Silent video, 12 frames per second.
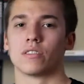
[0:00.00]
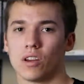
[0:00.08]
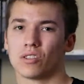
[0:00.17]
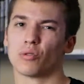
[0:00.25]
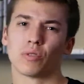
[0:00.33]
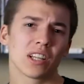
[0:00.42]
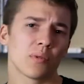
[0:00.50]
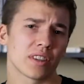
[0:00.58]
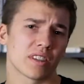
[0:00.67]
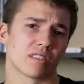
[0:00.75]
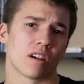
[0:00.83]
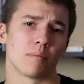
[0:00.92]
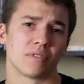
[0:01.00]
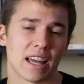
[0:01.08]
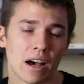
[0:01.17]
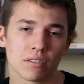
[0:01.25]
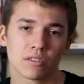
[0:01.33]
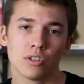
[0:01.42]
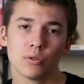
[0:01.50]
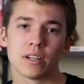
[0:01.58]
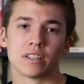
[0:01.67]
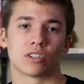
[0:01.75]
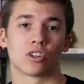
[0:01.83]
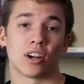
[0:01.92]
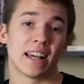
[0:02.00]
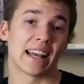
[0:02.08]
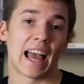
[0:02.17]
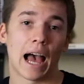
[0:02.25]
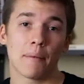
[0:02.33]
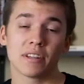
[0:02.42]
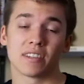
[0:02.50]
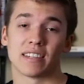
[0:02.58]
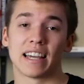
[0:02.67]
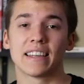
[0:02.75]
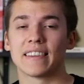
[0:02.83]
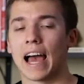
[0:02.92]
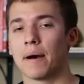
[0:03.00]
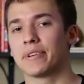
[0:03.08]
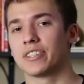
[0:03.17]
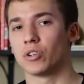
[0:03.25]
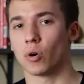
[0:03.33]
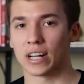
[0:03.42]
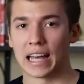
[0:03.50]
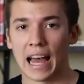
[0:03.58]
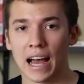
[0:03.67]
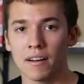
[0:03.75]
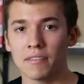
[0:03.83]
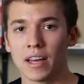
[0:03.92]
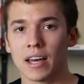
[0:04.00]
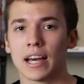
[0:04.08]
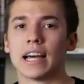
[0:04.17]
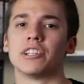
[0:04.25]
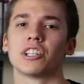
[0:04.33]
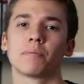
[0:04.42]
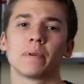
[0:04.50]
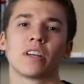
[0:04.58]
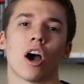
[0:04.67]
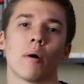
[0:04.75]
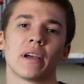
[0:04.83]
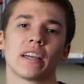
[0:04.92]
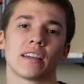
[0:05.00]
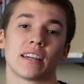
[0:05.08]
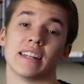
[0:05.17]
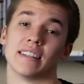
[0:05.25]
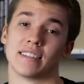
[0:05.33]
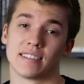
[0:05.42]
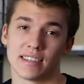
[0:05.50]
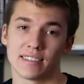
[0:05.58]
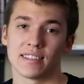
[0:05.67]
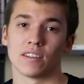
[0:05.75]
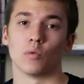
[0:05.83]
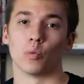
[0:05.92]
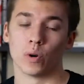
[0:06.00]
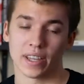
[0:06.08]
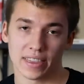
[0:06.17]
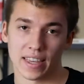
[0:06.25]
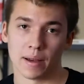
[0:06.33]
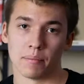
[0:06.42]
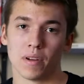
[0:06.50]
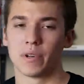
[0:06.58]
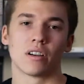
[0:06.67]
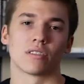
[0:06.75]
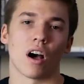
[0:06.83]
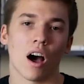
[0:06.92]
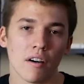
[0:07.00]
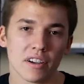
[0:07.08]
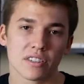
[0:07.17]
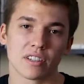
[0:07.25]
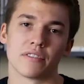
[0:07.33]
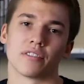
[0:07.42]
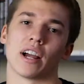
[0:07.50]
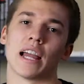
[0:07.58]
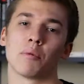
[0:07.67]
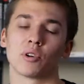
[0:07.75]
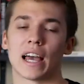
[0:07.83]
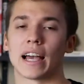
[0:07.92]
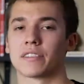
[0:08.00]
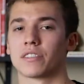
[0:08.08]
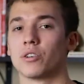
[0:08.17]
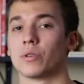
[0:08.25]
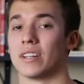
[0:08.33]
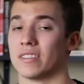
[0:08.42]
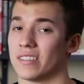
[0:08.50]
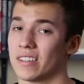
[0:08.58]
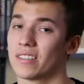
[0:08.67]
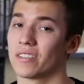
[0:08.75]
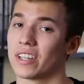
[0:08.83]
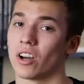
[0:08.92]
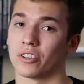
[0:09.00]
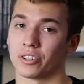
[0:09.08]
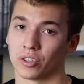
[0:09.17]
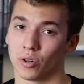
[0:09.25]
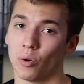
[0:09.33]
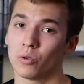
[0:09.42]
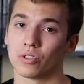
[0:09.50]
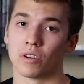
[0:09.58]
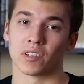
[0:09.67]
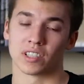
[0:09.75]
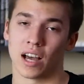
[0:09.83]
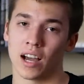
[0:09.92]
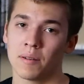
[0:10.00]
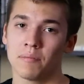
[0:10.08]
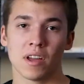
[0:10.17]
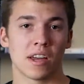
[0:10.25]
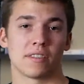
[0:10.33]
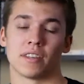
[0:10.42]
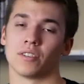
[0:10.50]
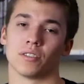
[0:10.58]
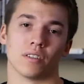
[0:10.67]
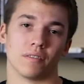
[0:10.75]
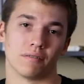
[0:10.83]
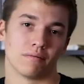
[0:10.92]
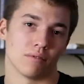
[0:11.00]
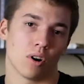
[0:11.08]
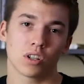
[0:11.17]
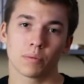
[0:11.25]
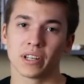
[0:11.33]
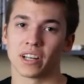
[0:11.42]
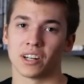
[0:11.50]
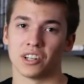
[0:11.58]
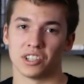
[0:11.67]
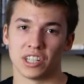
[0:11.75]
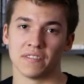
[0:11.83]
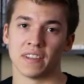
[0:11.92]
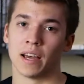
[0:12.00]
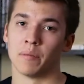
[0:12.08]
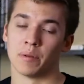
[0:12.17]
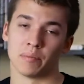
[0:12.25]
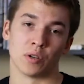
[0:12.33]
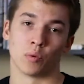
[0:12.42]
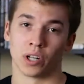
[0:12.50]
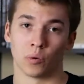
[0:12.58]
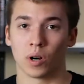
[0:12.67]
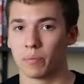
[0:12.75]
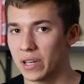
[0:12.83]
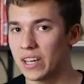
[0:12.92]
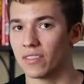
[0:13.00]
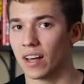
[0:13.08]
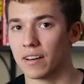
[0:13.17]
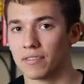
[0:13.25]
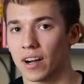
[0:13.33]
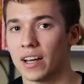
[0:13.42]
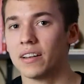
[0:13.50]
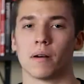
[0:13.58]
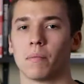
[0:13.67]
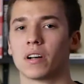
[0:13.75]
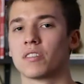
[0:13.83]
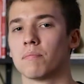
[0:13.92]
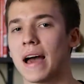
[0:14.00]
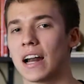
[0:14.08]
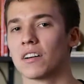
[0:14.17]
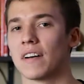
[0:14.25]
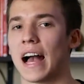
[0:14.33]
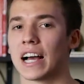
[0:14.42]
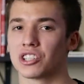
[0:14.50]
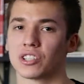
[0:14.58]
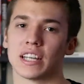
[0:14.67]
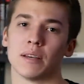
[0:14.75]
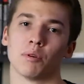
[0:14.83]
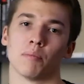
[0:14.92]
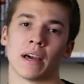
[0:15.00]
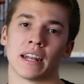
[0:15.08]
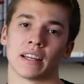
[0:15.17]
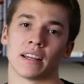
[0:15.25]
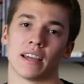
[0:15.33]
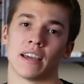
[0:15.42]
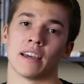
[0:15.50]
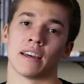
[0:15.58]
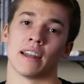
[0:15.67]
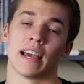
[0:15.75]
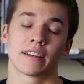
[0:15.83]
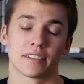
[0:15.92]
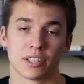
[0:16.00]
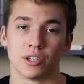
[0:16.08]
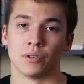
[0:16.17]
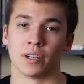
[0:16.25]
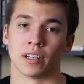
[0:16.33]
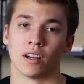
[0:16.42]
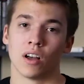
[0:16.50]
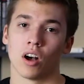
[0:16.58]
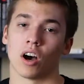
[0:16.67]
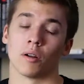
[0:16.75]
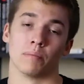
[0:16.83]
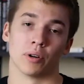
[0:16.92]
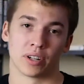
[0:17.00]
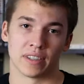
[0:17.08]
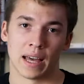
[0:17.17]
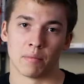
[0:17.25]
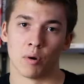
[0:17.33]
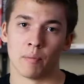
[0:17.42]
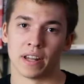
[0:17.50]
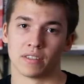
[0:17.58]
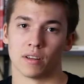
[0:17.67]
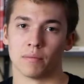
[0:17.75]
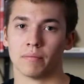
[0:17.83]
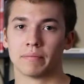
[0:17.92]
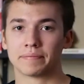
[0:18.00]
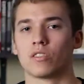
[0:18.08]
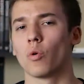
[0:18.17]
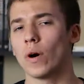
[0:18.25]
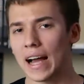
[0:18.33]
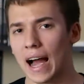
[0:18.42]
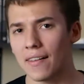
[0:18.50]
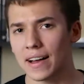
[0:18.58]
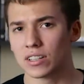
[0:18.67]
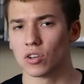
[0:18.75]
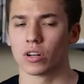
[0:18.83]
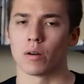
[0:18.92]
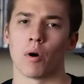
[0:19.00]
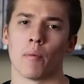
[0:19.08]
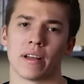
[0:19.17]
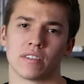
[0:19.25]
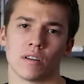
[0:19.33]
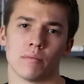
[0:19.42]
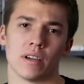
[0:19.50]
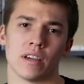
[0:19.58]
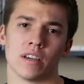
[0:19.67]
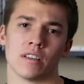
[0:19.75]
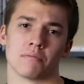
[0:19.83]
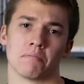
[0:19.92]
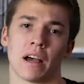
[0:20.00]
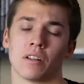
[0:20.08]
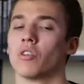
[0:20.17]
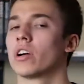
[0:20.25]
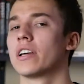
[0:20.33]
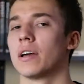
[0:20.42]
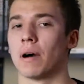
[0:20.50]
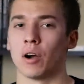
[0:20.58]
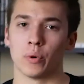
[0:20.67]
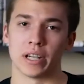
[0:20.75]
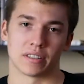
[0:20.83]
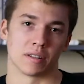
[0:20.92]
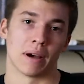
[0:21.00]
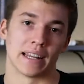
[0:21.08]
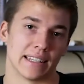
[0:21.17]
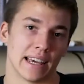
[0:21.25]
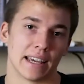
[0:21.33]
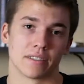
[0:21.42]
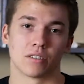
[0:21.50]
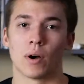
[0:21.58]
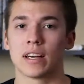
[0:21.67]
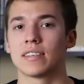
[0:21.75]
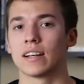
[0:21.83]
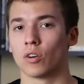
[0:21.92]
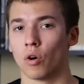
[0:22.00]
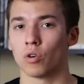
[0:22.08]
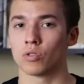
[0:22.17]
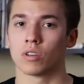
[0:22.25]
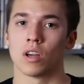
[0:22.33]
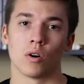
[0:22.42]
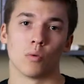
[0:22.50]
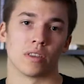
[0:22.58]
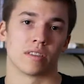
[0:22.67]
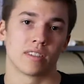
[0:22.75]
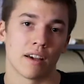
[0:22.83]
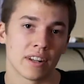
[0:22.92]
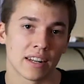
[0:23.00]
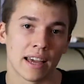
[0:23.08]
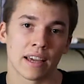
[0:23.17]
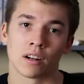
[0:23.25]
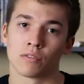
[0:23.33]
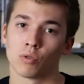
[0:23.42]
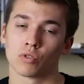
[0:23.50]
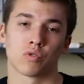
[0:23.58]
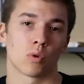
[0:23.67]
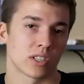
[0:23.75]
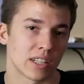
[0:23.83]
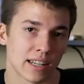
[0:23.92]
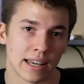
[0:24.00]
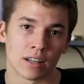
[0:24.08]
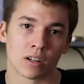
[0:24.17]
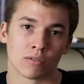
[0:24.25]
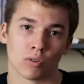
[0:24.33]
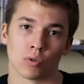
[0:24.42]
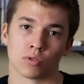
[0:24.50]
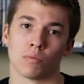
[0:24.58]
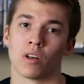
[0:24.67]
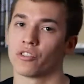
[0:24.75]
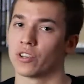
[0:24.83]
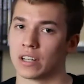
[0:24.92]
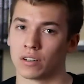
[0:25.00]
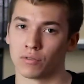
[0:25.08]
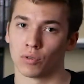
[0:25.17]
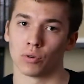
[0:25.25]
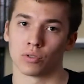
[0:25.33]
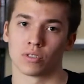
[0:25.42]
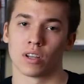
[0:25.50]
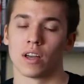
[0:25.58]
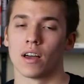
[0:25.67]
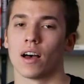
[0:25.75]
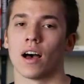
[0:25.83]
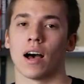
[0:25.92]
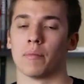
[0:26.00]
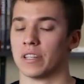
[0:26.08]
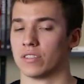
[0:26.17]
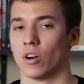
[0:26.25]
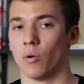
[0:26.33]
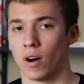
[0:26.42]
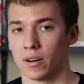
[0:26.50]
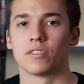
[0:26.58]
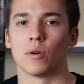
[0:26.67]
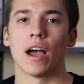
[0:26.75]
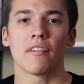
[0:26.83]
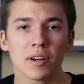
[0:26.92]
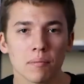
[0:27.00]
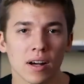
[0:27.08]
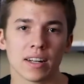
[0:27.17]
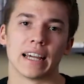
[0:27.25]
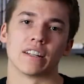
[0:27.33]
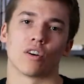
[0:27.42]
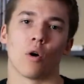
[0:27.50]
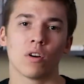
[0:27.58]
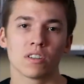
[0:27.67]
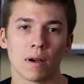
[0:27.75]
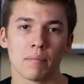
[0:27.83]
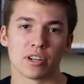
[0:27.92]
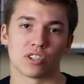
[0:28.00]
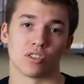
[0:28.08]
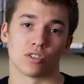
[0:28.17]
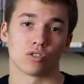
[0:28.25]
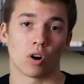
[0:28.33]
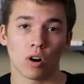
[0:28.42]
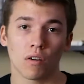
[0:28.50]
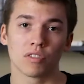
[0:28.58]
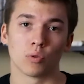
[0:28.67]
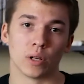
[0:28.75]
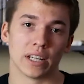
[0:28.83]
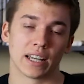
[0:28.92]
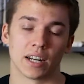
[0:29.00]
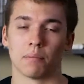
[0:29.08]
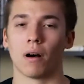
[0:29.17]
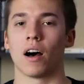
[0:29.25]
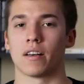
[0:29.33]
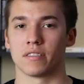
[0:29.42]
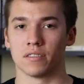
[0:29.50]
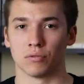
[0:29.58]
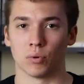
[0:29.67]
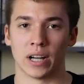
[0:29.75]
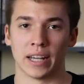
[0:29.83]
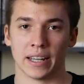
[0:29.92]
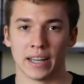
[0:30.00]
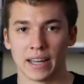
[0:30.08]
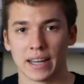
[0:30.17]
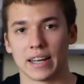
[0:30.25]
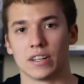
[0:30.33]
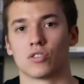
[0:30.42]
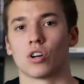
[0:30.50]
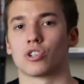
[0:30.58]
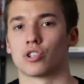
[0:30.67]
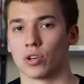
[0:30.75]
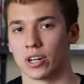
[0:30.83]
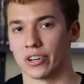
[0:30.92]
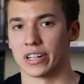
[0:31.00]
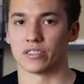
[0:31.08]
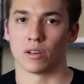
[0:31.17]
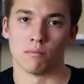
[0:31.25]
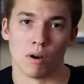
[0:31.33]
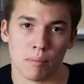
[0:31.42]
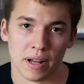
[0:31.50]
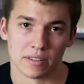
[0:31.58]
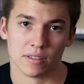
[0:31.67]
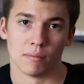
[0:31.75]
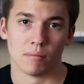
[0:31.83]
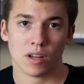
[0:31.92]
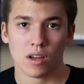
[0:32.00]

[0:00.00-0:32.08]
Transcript: So really what this comes down to is creating habits and taking the habits that you already have and just becoming consistent with them. Because obviously if you're able to execute consistently on your goals over time, then you're ultimately going to achieve them and be where you want to be in life, right? But it's a matter of actually implementing and executing on building that momentum. So the way I like to look at momentum is by looking at my weeks and my days. So I set goals with 7-day intervals, 14-day intervals, monthly intervals, and so on. So every Monday, it's always my mission to start off the week in a positive way and start triggering some momentum.